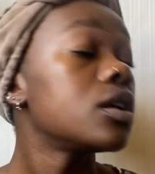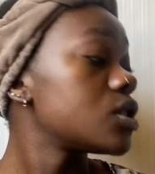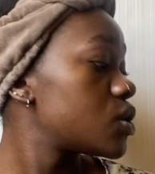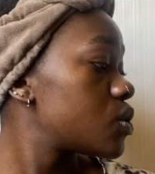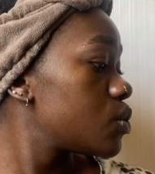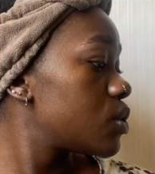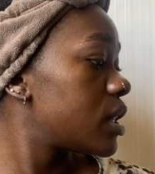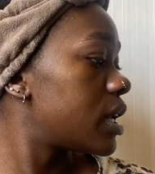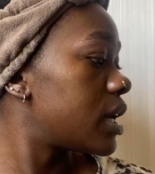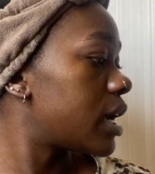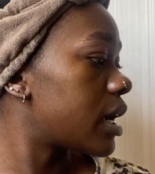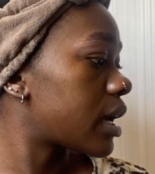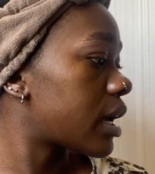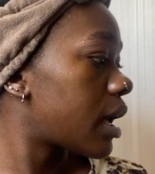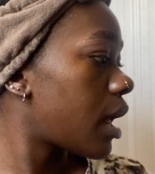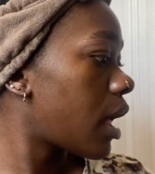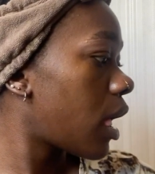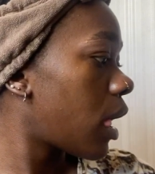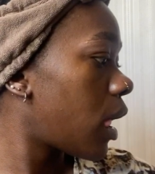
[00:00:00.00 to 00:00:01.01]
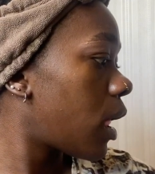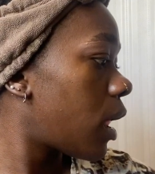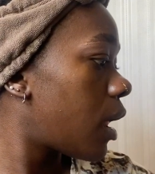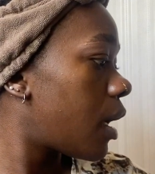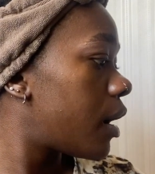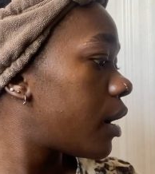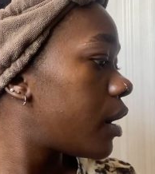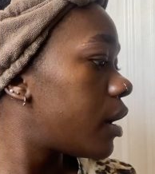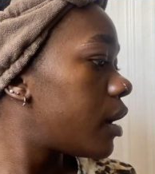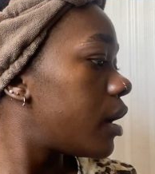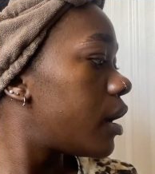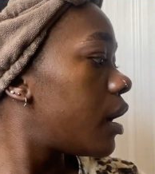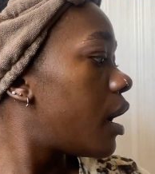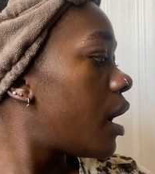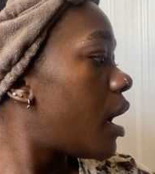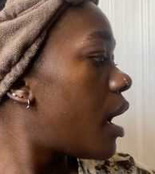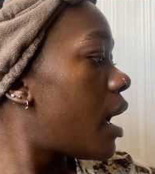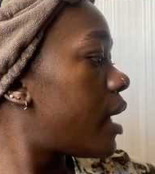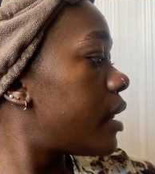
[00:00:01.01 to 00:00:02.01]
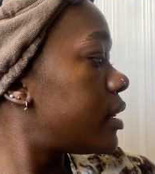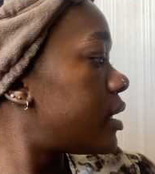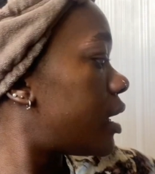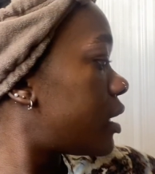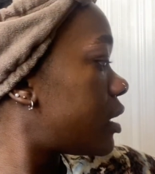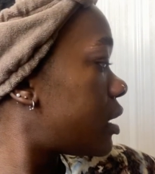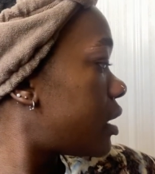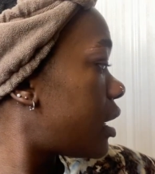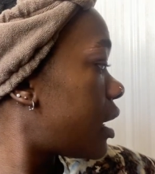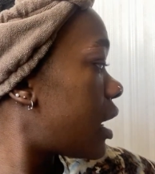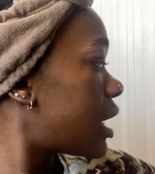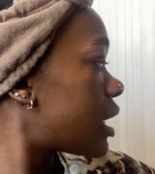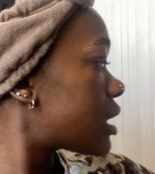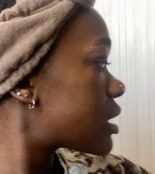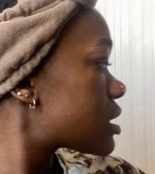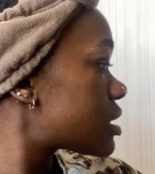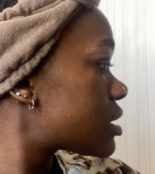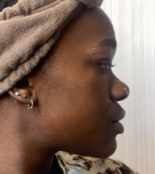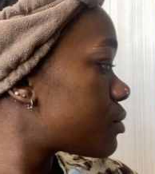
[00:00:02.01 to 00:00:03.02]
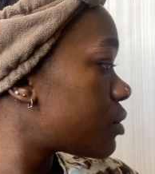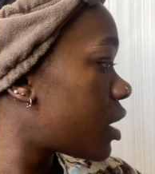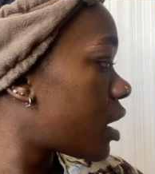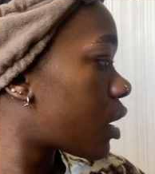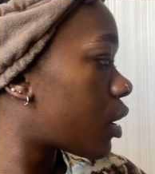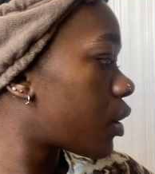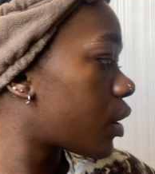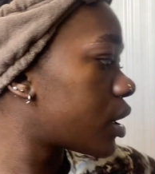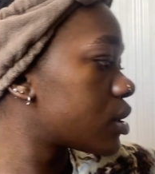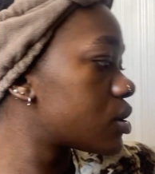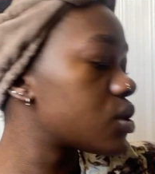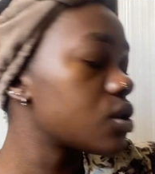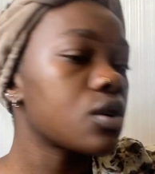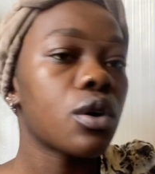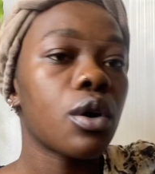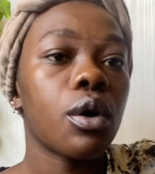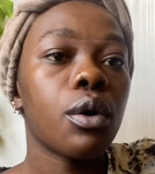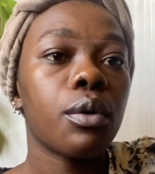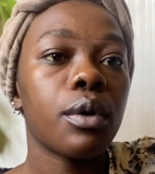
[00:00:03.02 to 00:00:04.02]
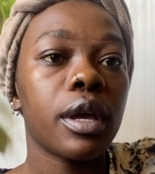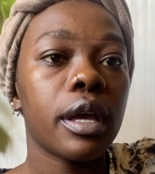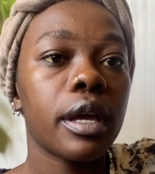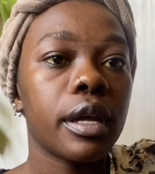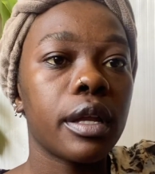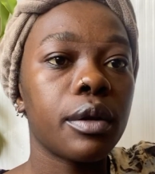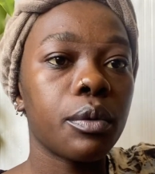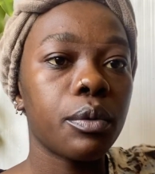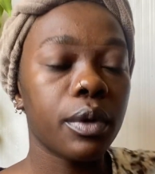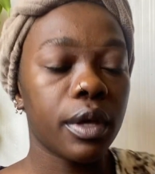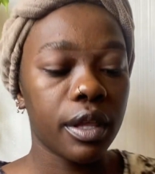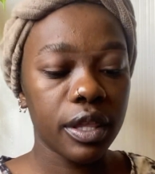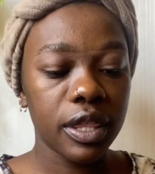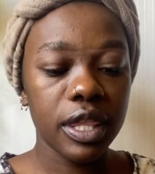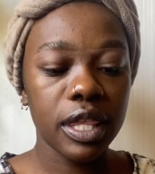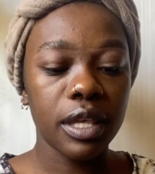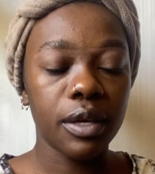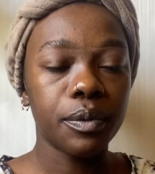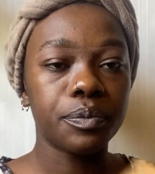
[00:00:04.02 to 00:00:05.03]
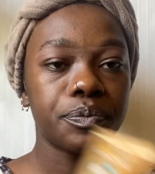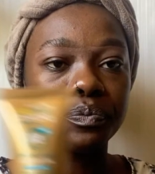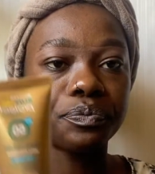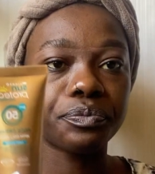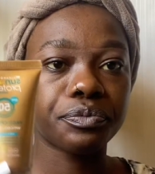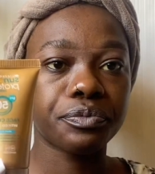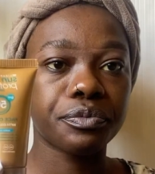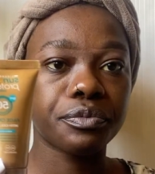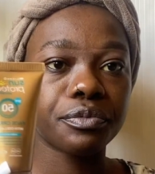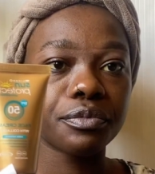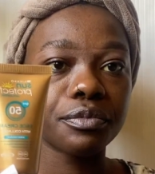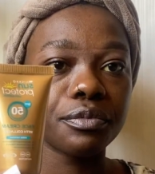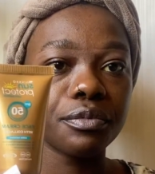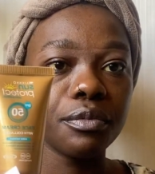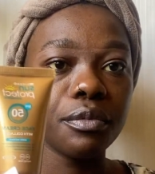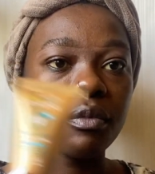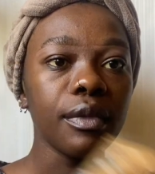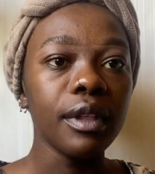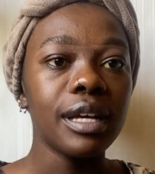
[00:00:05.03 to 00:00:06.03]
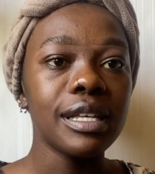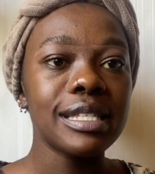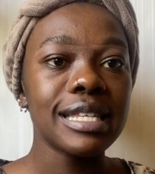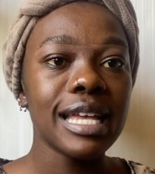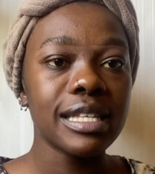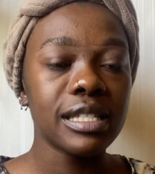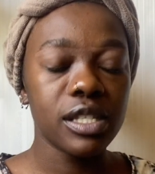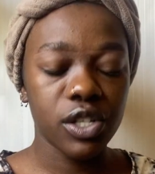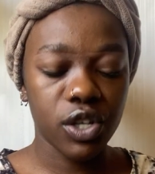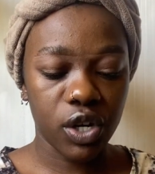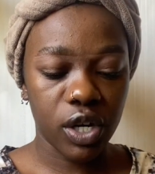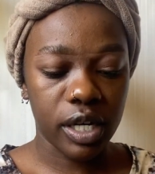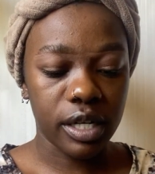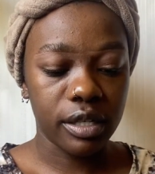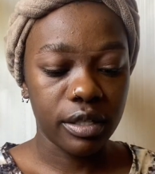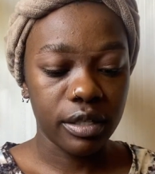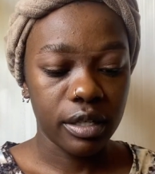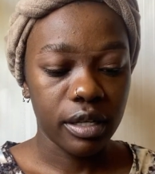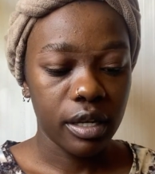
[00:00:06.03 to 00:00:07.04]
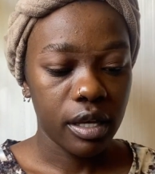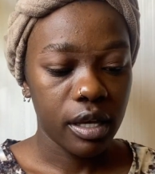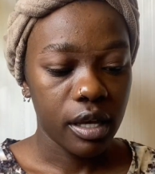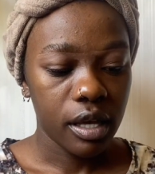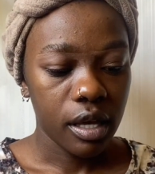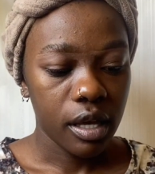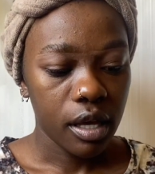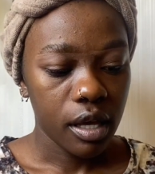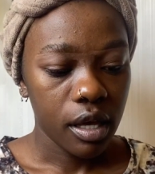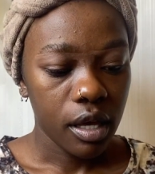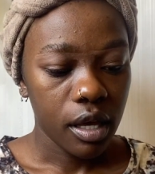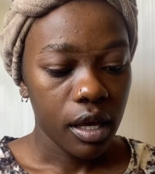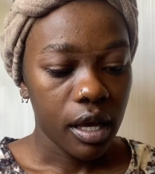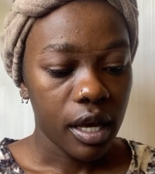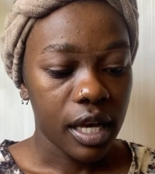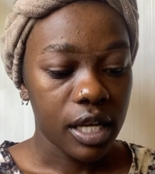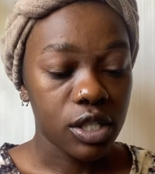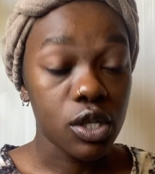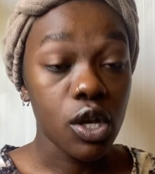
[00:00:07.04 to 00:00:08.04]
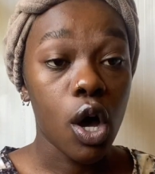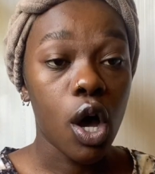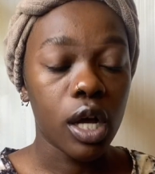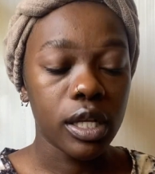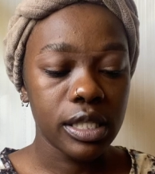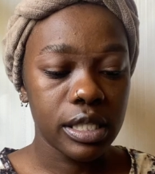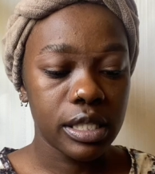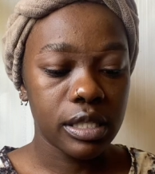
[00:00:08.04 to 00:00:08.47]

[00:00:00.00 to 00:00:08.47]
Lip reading: to the neck. And then next we are going to go in with sunscreen. It's hot.